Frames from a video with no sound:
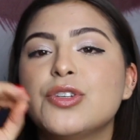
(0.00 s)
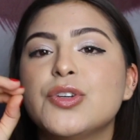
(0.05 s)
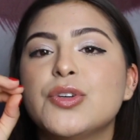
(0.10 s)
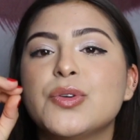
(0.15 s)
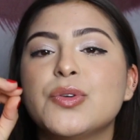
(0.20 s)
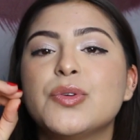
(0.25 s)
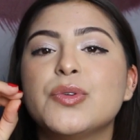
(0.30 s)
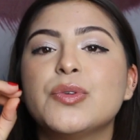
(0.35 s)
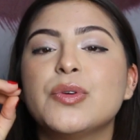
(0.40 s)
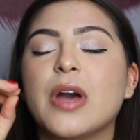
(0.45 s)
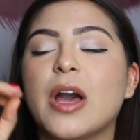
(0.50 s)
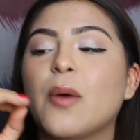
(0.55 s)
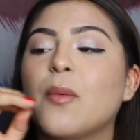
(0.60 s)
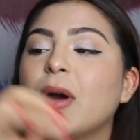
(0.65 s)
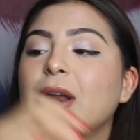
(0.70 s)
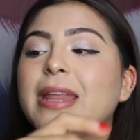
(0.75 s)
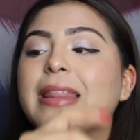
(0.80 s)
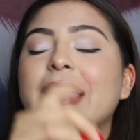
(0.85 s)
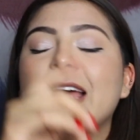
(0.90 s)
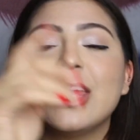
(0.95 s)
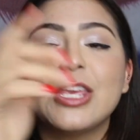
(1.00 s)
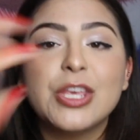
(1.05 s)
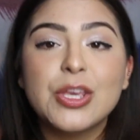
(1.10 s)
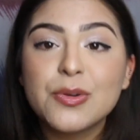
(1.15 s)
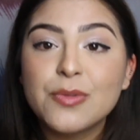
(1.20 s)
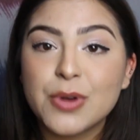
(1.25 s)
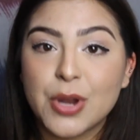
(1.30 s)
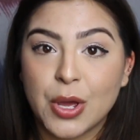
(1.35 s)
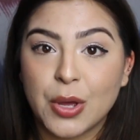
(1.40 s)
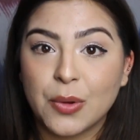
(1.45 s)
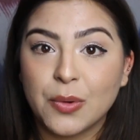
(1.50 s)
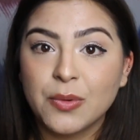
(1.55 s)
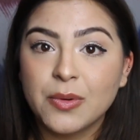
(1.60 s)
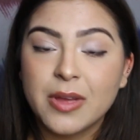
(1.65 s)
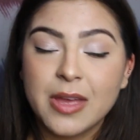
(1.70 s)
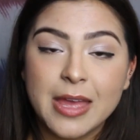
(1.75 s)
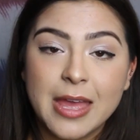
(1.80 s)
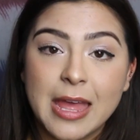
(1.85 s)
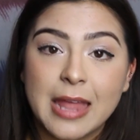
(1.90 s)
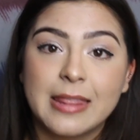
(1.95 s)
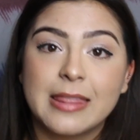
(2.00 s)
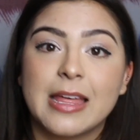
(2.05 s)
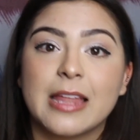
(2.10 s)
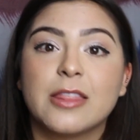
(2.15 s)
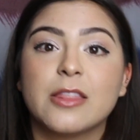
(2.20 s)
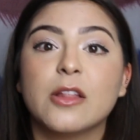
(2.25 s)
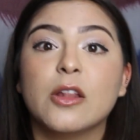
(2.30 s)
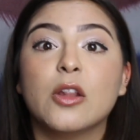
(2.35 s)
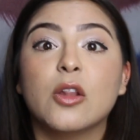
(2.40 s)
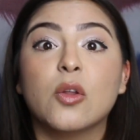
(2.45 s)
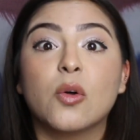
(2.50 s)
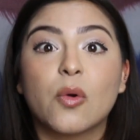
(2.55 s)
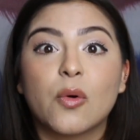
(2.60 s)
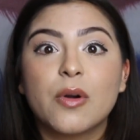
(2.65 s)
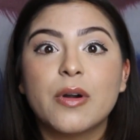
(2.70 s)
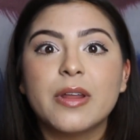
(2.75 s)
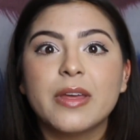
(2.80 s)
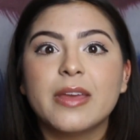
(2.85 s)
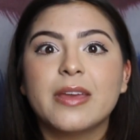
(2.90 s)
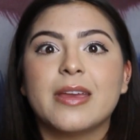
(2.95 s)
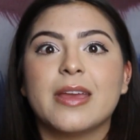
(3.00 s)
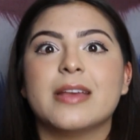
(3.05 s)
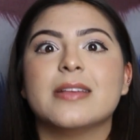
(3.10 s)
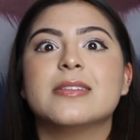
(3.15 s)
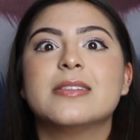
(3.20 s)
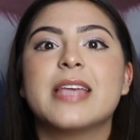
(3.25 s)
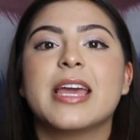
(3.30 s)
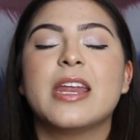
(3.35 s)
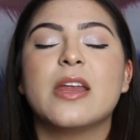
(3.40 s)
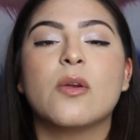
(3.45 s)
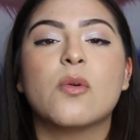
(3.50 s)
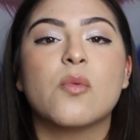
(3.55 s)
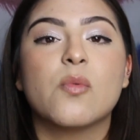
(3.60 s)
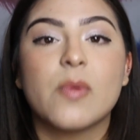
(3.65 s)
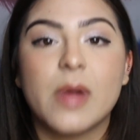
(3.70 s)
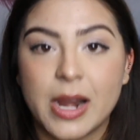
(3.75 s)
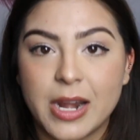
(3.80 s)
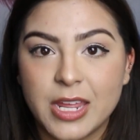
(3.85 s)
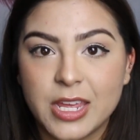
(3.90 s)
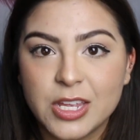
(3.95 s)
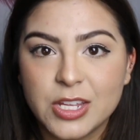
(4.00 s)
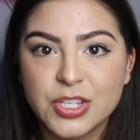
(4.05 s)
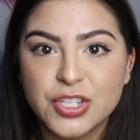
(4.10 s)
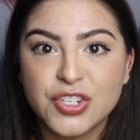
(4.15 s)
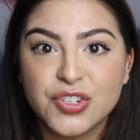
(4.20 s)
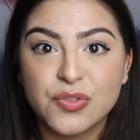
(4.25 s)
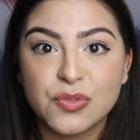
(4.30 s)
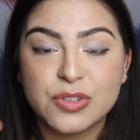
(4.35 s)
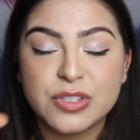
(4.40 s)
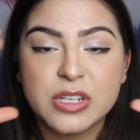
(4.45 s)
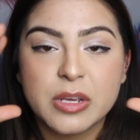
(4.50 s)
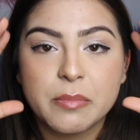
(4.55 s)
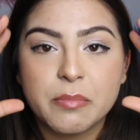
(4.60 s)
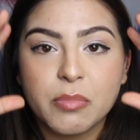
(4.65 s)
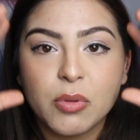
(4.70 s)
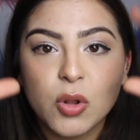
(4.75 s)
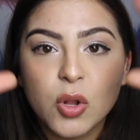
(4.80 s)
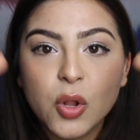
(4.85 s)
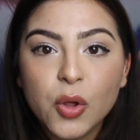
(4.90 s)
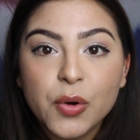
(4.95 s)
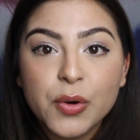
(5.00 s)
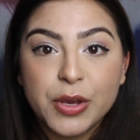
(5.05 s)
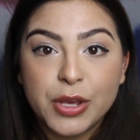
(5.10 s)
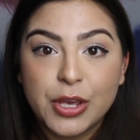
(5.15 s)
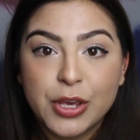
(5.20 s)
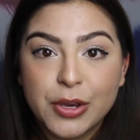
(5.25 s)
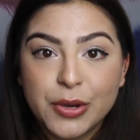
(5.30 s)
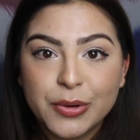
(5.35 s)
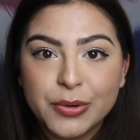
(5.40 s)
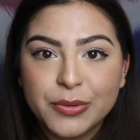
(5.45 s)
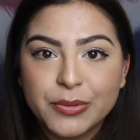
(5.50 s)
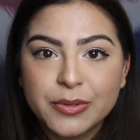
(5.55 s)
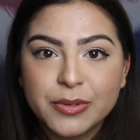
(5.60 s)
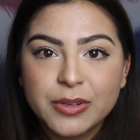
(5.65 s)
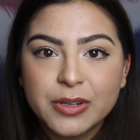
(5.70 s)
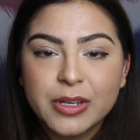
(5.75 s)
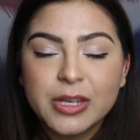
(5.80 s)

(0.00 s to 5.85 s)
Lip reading: to let you know that the Lord is getting ready to deploy you